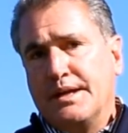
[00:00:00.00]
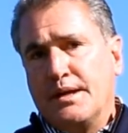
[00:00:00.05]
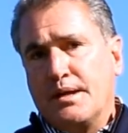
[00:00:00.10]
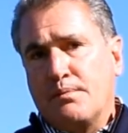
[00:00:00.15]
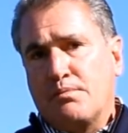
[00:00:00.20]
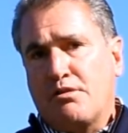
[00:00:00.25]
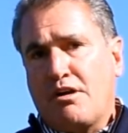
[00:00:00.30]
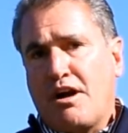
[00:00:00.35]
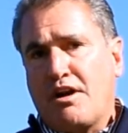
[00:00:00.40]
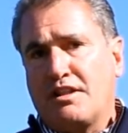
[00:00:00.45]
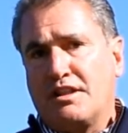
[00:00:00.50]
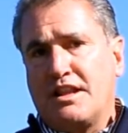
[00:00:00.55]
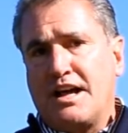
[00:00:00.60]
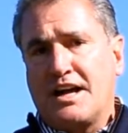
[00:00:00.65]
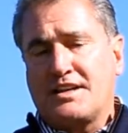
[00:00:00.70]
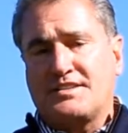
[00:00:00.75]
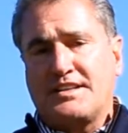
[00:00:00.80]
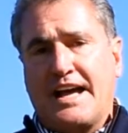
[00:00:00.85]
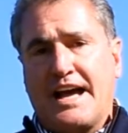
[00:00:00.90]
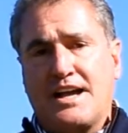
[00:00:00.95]
Prior to the
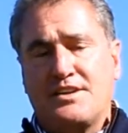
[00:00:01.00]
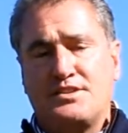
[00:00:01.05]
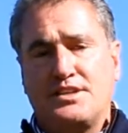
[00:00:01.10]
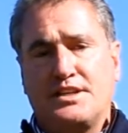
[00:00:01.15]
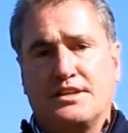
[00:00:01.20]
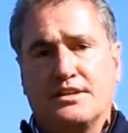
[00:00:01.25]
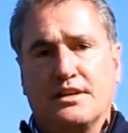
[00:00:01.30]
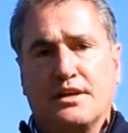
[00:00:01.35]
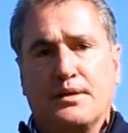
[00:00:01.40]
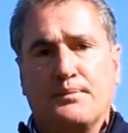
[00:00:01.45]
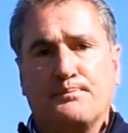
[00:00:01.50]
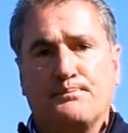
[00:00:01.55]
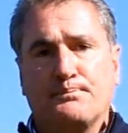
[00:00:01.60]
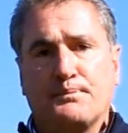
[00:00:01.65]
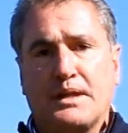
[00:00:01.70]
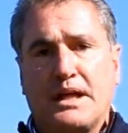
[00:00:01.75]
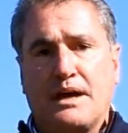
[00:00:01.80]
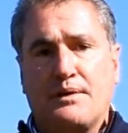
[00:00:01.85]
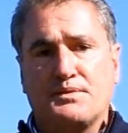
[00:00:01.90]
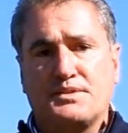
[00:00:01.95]
Loxahatchee Club,
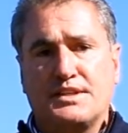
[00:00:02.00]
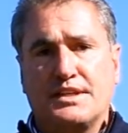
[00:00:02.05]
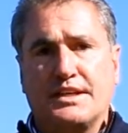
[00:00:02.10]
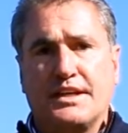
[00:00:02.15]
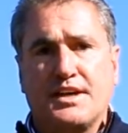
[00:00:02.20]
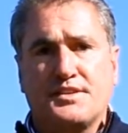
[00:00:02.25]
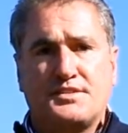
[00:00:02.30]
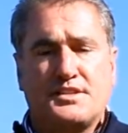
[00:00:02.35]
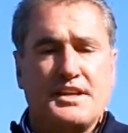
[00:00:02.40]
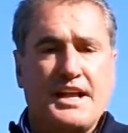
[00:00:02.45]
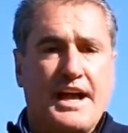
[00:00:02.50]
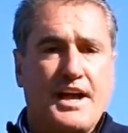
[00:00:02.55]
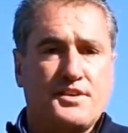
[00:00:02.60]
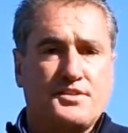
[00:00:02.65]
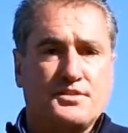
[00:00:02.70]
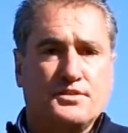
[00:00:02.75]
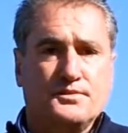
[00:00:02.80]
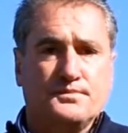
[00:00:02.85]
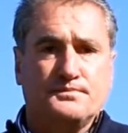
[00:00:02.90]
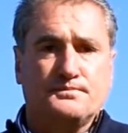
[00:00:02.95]
I was at Augusta
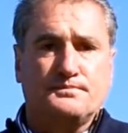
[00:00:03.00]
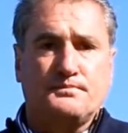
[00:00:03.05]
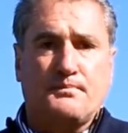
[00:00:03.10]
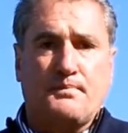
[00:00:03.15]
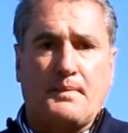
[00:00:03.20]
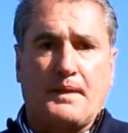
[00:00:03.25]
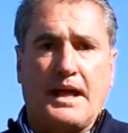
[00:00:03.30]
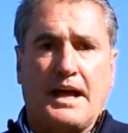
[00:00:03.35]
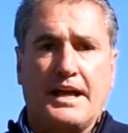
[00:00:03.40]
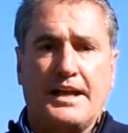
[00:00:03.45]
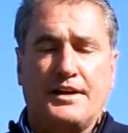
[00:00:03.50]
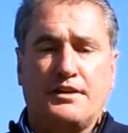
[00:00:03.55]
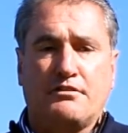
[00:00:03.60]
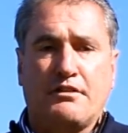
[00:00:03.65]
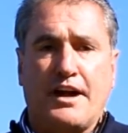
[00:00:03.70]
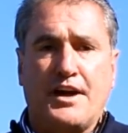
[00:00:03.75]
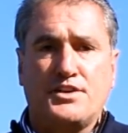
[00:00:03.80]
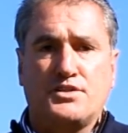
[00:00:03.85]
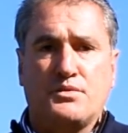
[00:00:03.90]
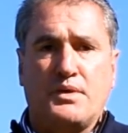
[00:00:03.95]
National. I had
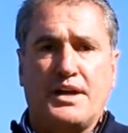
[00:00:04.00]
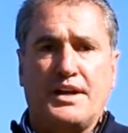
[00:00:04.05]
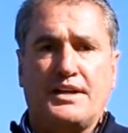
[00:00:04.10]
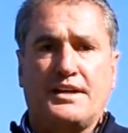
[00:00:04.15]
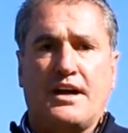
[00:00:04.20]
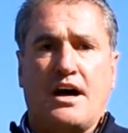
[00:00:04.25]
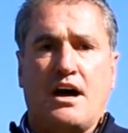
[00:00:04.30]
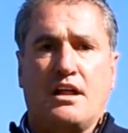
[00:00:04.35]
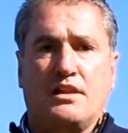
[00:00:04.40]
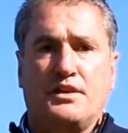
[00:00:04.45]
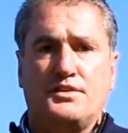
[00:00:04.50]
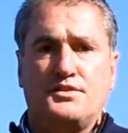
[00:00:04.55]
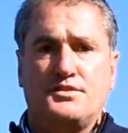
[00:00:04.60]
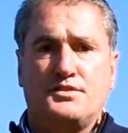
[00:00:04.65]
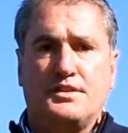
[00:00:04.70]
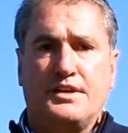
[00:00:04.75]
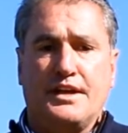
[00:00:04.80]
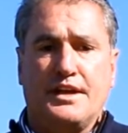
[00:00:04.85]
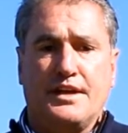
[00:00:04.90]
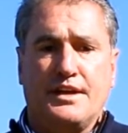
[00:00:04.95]
graduated college,
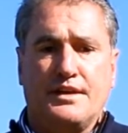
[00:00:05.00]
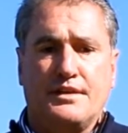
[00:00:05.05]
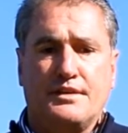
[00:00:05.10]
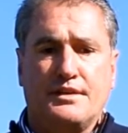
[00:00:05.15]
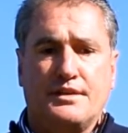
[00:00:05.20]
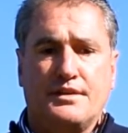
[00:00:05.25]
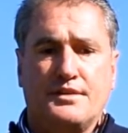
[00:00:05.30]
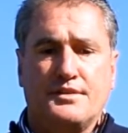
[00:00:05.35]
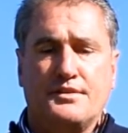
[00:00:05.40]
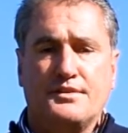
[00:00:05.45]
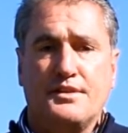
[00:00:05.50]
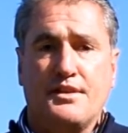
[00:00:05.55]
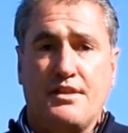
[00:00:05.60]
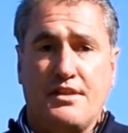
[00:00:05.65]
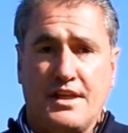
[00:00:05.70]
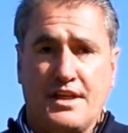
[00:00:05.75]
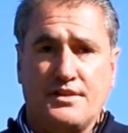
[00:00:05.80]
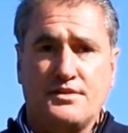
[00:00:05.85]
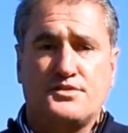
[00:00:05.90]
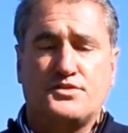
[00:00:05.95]
and the
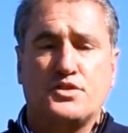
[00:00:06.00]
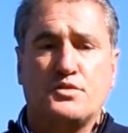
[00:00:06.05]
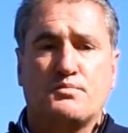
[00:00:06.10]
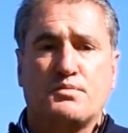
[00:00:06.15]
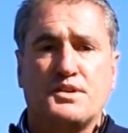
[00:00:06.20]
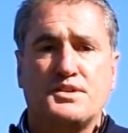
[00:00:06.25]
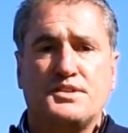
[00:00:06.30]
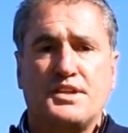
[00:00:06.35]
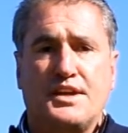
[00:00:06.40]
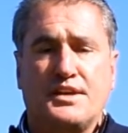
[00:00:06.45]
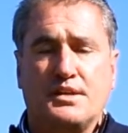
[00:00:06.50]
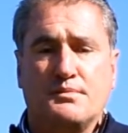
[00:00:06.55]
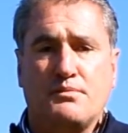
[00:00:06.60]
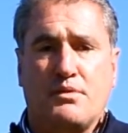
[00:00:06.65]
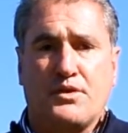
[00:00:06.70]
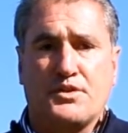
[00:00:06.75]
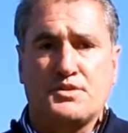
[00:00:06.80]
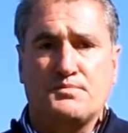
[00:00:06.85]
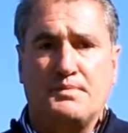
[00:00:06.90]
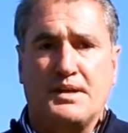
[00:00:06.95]
then superintendent,
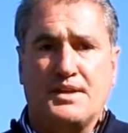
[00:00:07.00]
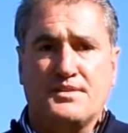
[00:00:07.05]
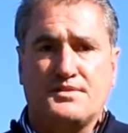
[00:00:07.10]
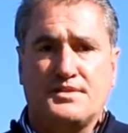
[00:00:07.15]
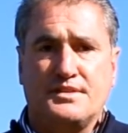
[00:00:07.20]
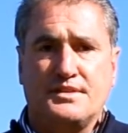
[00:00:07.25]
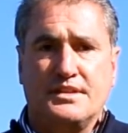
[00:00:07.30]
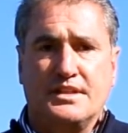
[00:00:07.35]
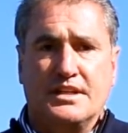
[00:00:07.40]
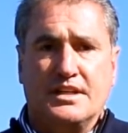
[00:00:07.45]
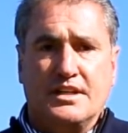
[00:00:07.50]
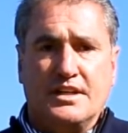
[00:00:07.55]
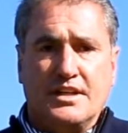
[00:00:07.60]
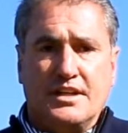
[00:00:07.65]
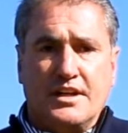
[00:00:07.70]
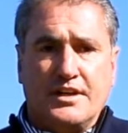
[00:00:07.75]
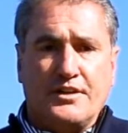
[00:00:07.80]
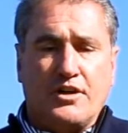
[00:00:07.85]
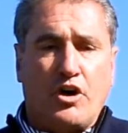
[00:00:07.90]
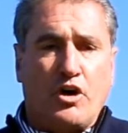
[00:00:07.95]
Marsh Benson,
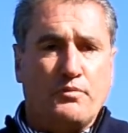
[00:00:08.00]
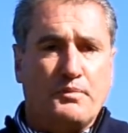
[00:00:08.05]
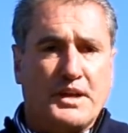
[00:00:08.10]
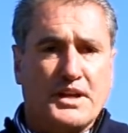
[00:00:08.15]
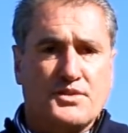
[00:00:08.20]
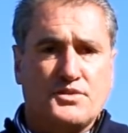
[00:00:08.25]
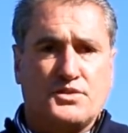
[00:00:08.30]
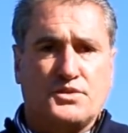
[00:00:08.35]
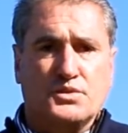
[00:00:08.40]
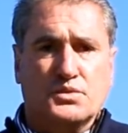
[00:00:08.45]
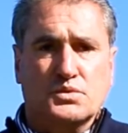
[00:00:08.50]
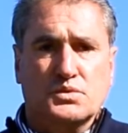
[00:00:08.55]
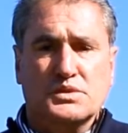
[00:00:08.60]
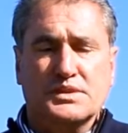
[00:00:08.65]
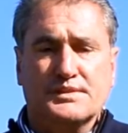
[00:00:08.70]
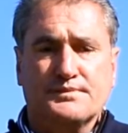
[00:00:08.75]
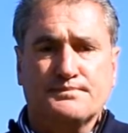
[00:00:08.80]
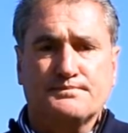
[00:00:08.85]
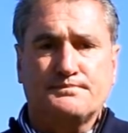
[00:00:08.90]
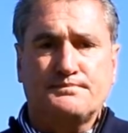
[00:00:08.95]
called me at school
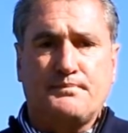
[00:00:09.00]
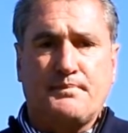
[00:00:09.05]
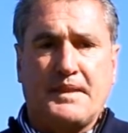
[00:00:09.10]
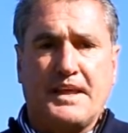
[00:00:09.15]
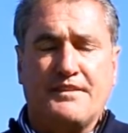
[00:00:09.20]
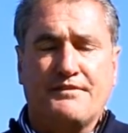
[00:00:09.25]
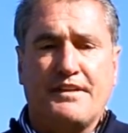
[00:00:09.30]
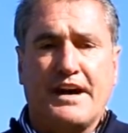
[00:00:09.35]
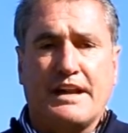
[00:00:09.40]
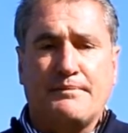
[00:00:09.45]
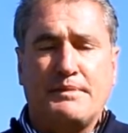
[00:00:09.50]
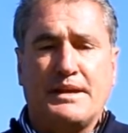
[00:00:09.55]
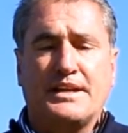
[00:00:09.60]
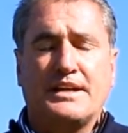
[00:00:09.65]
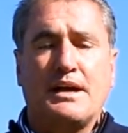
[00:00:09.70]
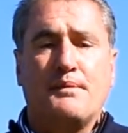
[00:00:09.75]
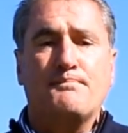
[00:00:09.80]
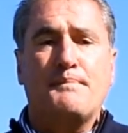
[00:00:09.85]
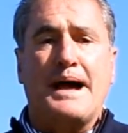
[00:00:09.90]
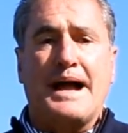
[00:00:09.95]
and invited me to
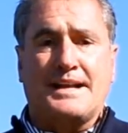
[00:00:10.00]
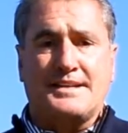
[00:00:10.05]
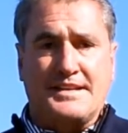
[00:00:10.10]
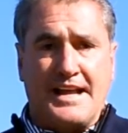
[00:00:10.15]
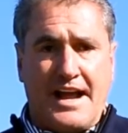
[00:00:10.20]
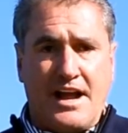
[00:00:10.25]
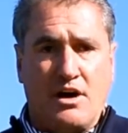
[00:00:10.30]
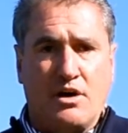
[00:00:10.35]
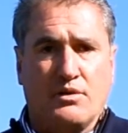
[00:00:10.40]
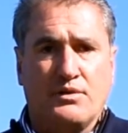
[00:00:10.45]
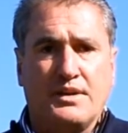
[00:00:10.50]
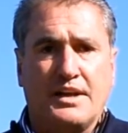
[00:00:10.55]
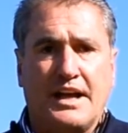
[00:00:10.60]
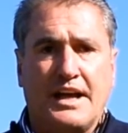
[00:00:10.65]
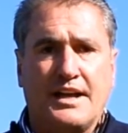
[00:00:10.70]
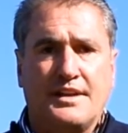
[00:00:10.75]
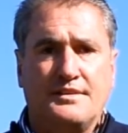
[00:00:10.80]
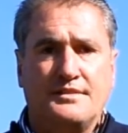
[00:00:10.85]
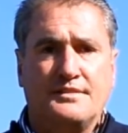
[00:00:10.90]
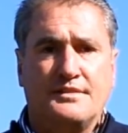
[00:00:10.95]
come back down. I
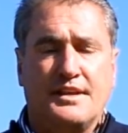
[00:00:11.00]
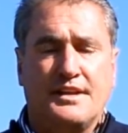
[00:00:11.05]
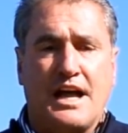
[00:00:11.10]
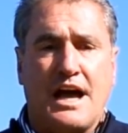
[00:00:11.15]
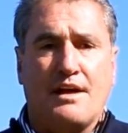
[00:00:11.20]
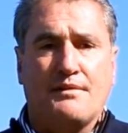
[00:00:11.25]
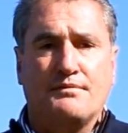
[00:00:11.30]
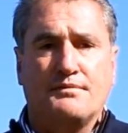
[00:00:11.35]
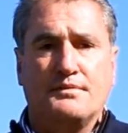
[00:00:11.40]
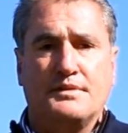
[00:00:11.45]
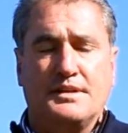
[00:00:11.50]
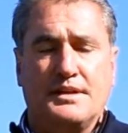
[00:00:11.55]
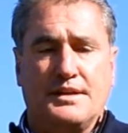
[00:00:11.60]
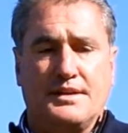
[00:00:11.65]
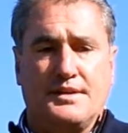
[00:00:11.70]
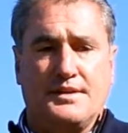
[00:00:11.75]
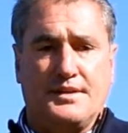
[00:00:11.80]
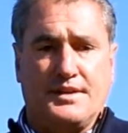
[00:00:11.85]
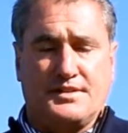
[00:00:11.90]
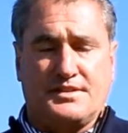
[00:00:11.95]
had not
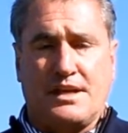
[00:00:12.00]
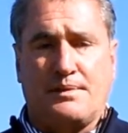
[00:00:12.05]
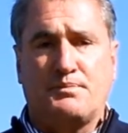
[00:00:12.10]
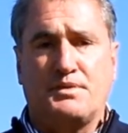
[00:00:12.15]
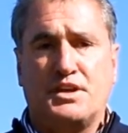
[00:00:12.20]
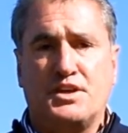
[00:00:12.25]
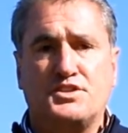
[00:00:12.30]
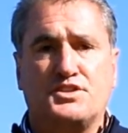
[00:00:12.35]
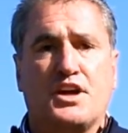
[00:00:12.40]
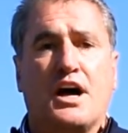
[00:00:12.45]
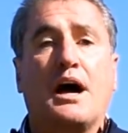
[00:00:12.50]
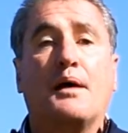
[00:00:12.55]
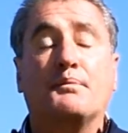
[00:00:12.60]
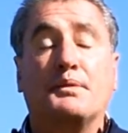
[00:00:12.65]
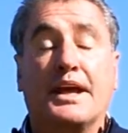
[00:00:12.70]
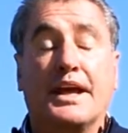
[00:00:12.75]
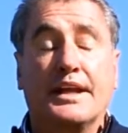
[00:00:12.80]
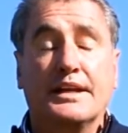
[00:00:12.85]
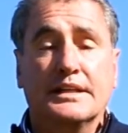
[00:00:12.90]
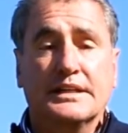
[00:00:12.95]
accepted a job
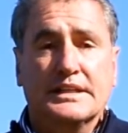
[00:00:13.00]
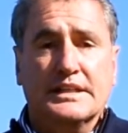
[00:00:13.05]
yet.